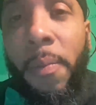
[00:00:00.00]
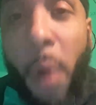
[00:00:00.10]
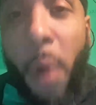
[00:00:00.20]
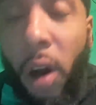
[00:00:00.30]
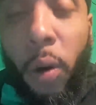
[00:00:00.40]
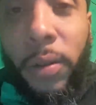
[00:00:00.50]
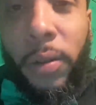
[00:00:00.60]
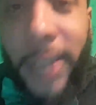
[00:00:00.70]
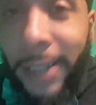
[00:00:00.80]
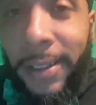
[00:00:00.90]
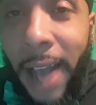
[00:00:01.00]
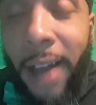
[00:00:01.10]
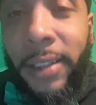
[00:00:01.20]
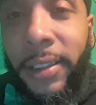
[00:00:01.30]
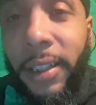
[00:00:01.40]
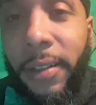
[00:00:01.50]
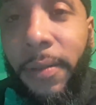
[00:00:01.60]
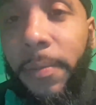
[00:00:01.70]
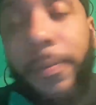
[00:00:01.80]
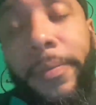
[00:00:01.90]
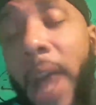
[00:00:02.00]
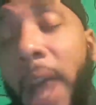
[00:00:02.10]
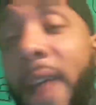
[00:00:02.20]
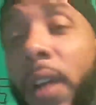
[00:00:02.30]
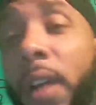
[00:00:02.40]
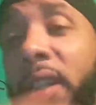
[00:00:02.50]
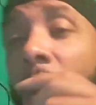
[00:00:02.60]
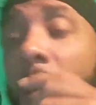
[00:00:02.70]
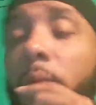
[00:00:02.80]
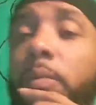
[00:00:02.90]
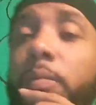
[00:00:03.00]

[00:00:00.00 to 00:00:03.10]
borrowed technology? I really don't.